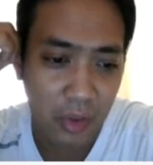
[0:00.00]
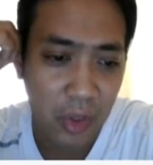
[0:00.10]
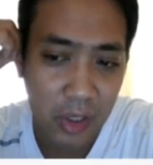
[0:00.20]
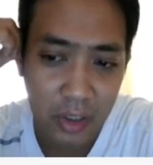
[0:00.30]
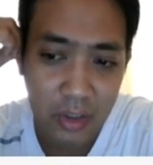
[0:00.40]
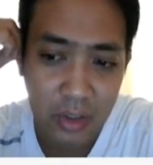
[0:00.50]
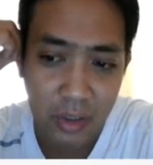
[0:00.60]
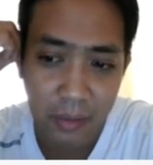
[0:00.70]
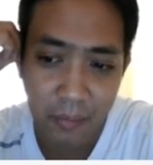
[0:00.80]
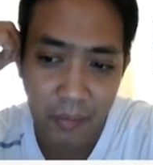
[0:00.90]
thickest
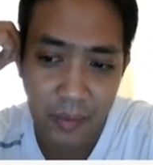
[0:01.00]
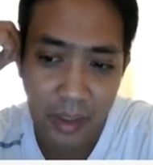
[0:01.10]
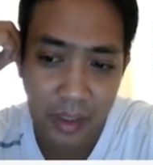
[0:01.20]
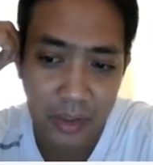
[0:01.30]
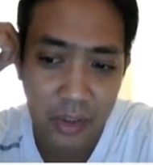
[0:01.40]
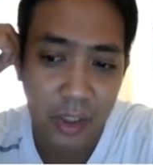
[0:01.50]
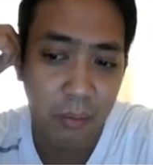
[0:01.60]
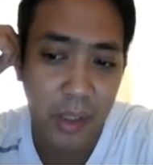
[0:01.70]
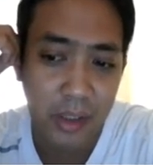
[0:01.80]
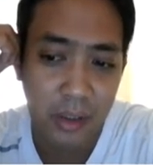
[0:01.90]
sheet
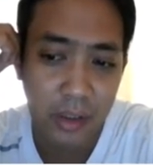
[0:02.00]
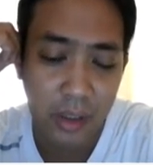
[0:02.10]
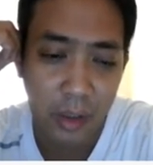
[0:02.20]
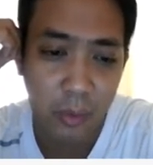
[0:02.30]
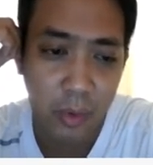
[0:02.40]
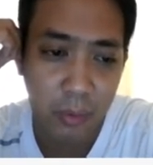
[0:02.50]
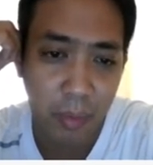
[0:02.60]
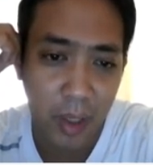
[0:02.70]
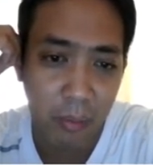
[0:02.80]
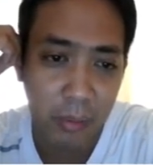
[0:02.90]
metal that I would
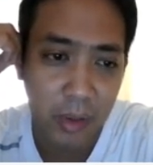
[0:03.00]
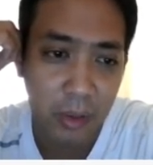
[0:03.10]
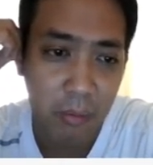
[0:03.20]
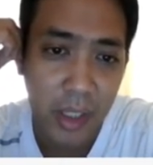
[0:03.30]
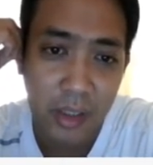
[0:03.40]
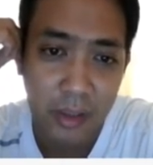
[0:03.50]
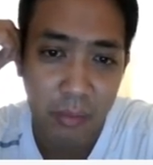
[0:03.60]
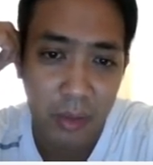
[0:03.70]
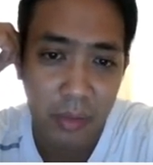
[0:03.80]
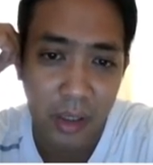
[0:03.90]
probably bend is
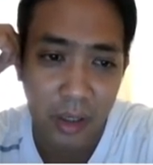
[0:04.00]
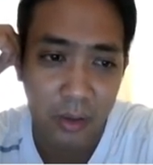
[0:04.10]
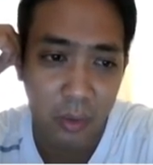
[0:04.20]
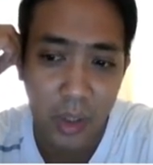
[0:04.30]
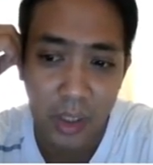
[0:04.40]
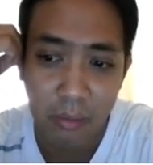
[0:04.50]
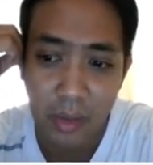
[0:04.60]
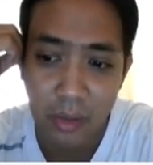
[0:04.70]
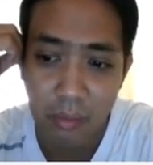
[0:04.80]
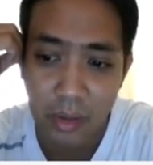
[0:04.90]
maybe around 1
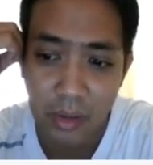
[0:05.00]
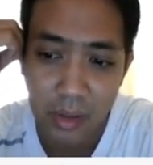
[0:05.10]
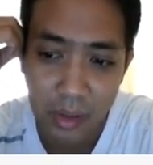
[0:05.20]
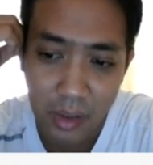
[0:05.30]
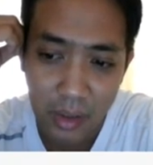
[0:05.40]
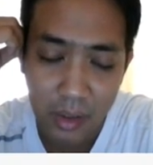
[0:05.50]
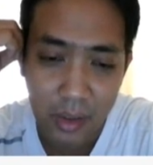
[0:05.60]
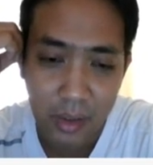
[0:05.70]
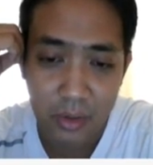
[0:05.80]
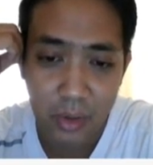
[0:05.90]
millimeter.
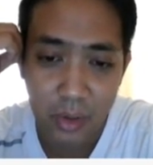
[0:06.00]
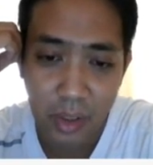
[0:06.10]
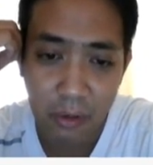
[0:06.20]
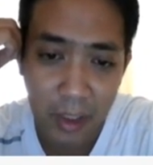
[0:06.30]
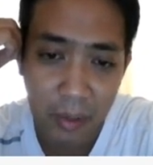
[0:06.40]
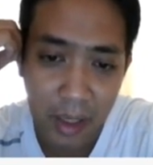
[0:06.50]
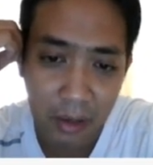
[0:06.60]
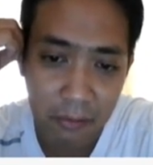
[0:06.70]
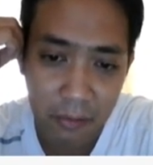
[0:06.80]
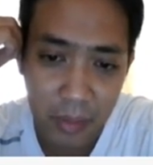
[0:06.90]
So if I
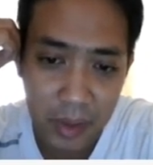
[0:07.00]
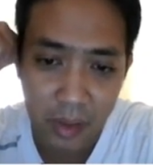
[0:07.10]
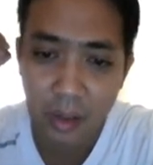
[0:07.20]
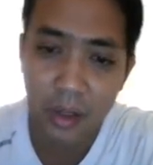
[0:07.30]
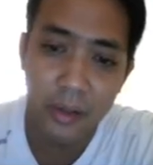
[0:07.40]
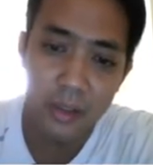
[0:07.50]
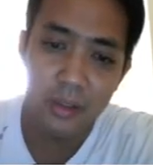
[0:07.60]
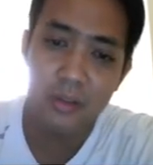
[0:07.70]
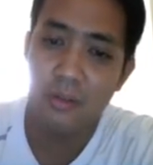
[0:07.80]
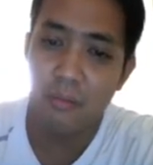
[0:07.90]
have material that
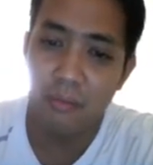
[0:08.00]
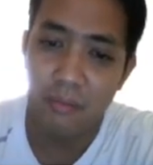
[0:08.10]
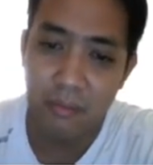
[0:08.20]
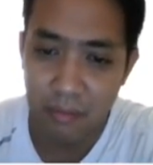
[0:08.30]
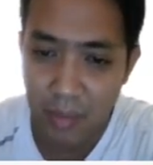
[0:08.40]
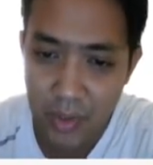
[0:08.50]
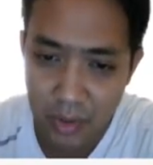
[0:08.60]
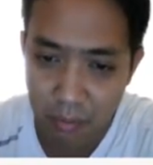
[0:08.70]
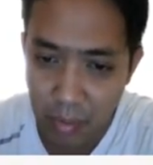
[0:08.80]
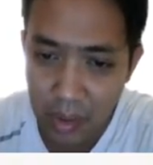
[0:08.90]
is
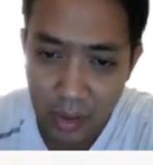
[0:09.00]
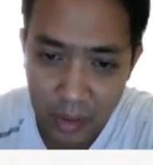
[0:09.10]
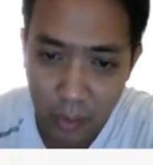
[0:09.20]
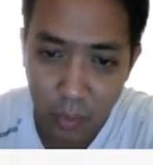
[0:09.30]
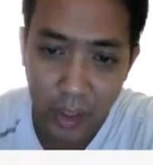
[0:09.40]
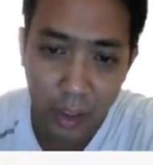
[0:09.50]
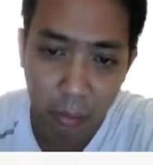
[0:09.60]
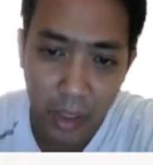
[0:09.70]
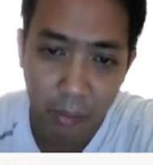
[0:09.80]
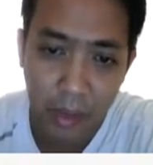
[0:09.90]
much bigger than 1
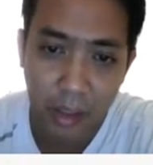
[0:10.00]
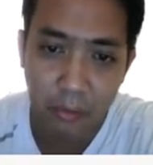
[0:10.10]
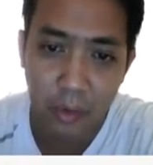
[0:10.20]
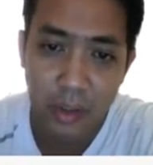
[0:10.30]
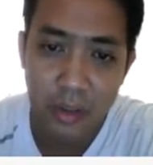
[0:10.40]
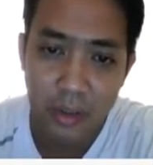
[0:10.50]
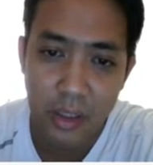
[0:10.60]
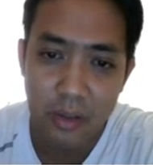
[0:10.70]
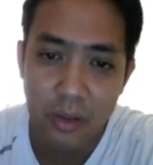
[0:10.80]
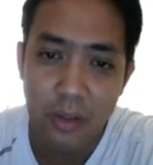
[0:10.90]
mm, like for
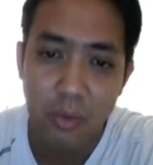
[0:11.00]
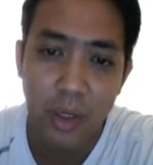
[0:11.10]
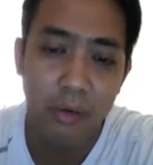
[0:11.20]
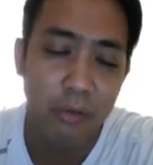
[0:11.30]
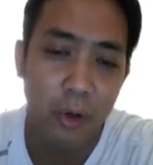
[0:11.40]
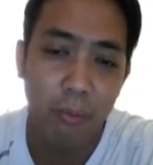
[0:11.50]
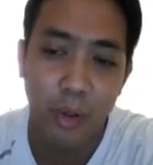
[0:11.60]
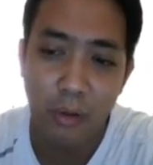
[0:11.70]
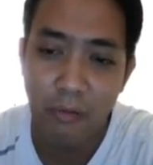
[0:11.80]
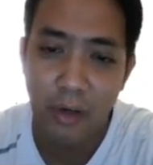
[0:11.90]
instance this one
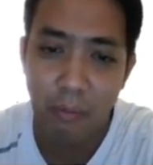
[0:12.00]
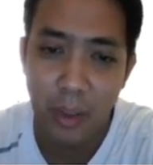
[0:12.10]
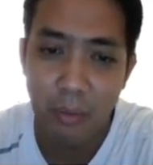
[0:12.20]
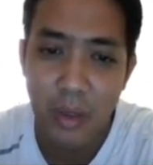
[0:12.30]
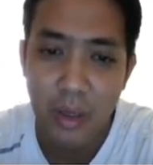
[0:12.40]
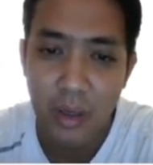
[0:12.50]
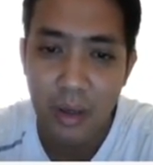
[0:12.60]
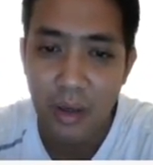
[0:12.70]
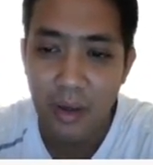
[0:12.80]
4.5, maybe,